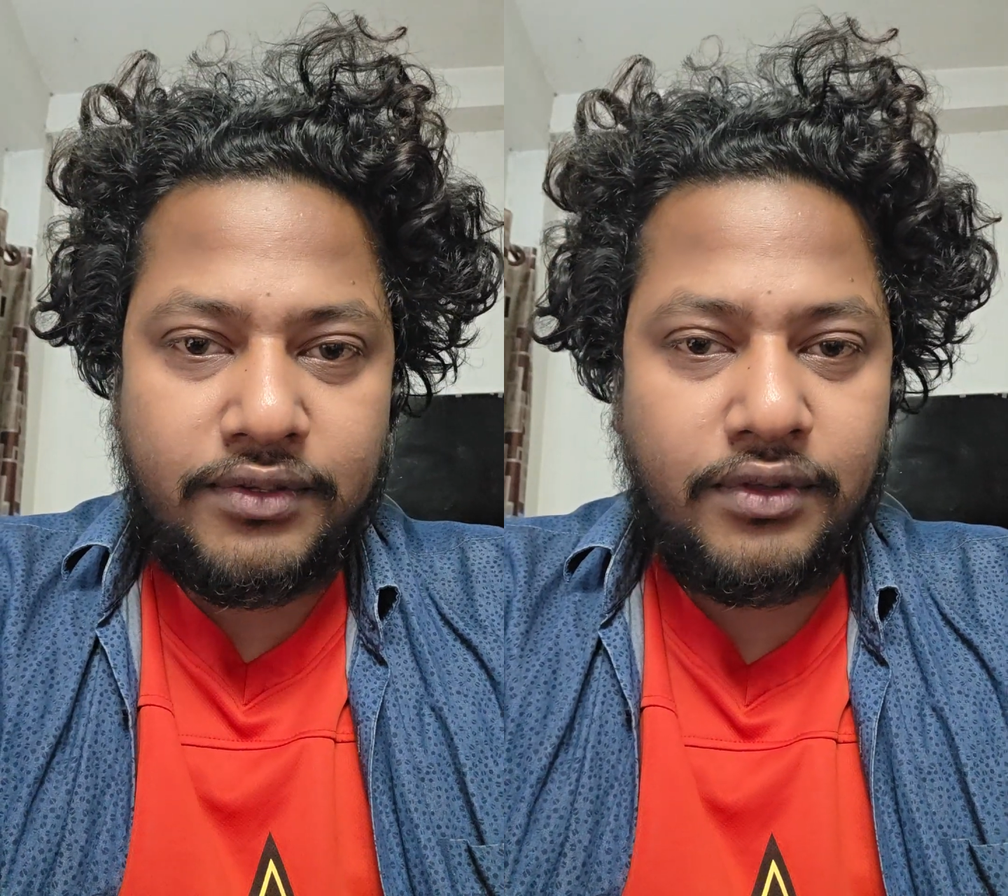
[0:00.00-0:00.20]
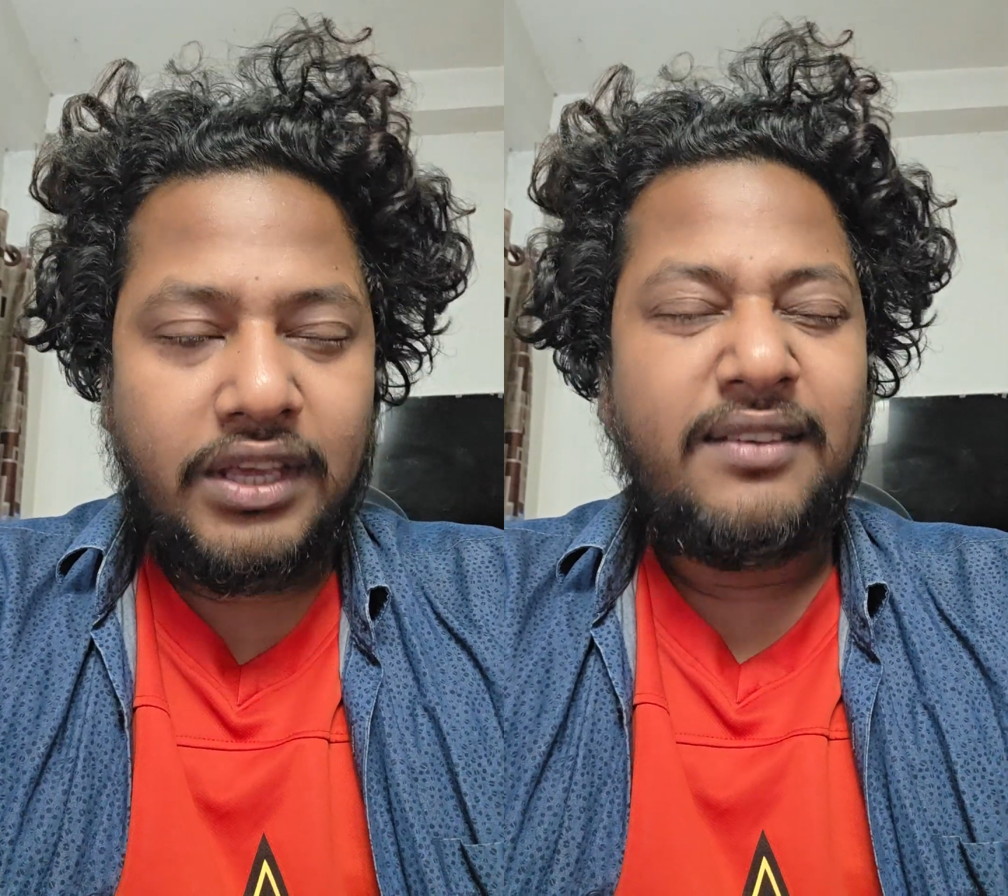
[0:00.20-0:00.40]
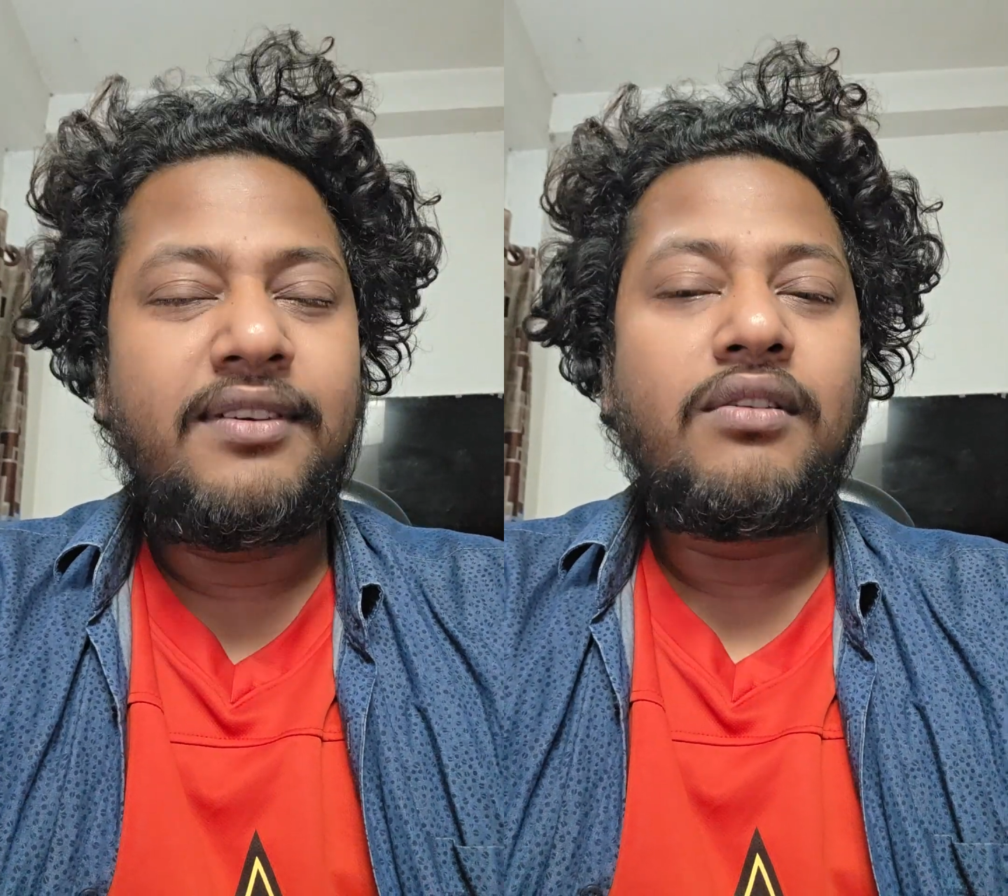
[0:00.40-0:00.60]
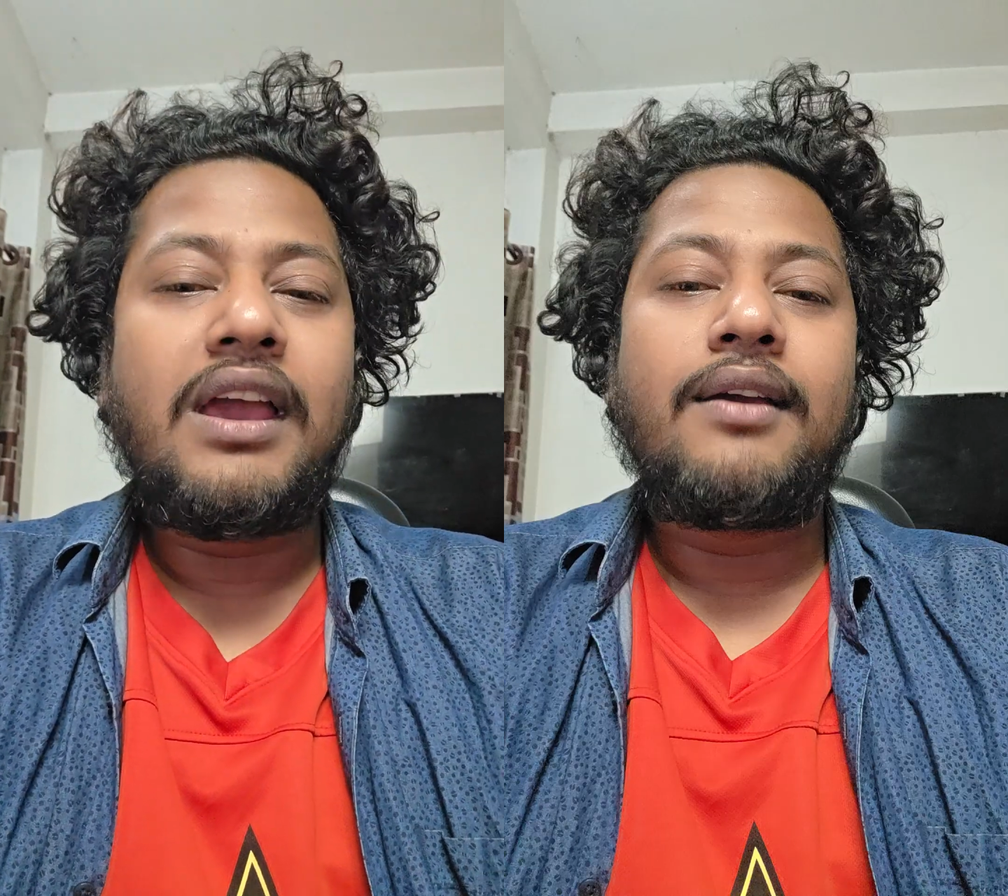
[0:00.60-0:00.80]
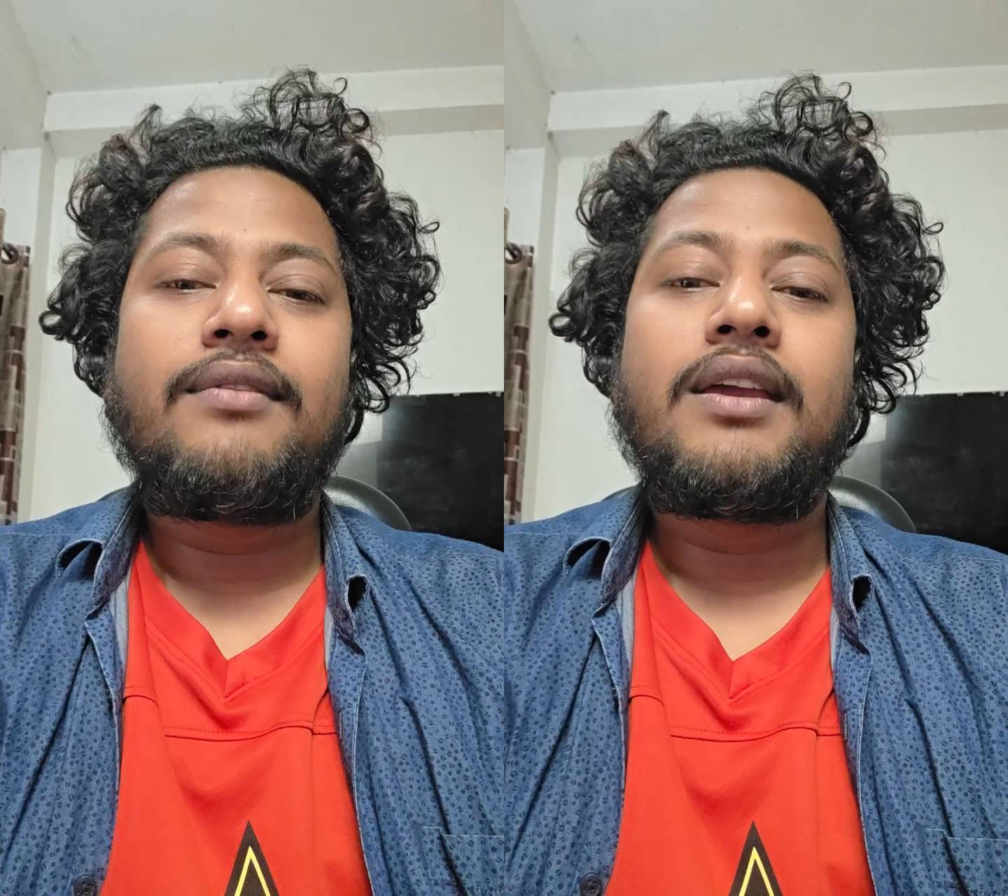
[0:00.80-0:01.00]
So if you
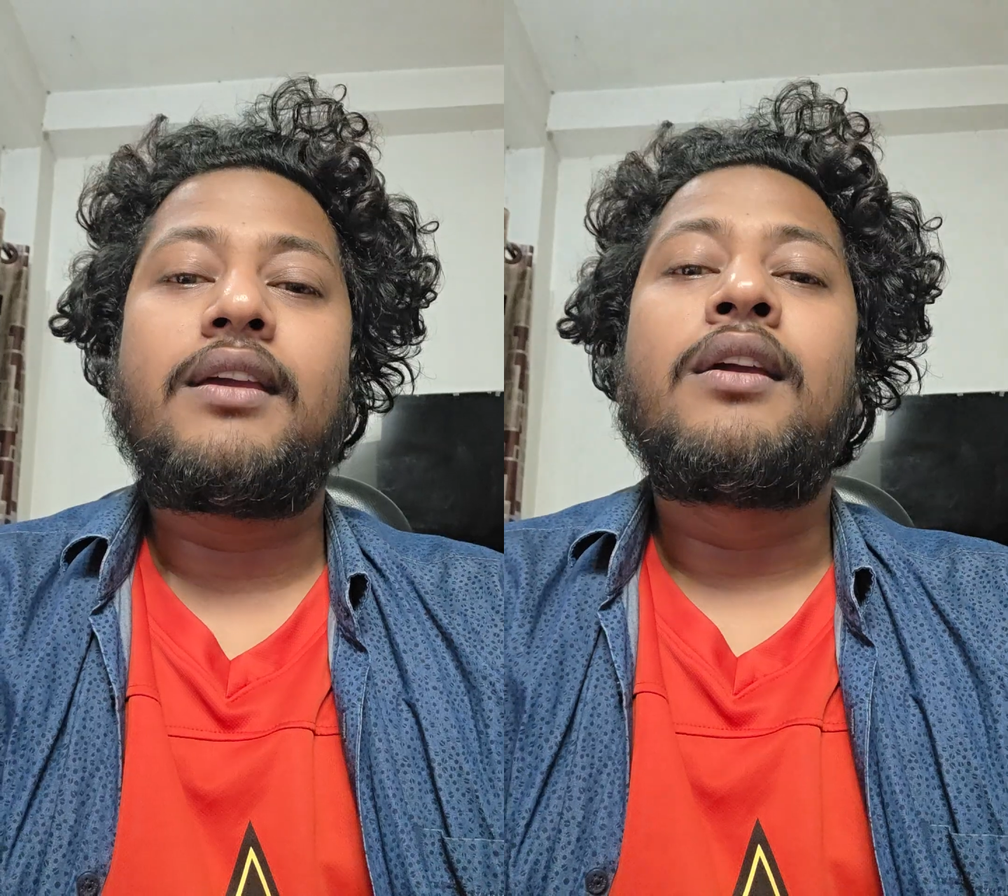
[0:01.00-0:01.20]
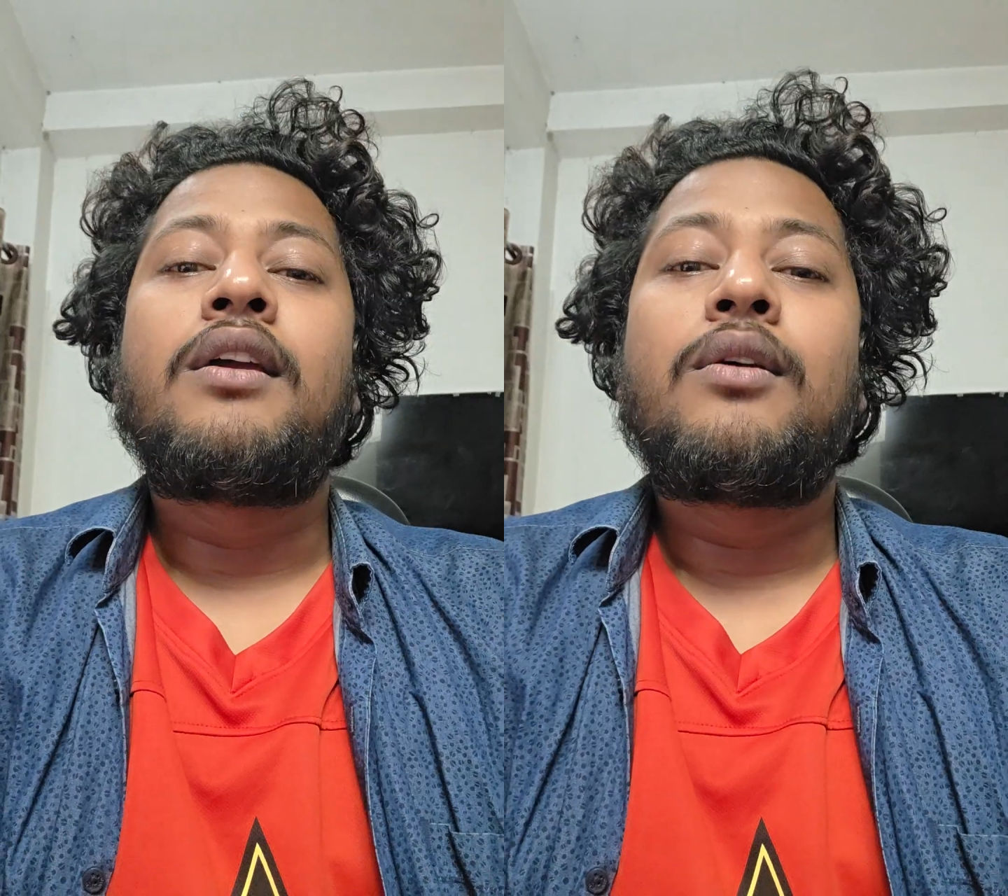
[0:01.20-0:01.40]
have a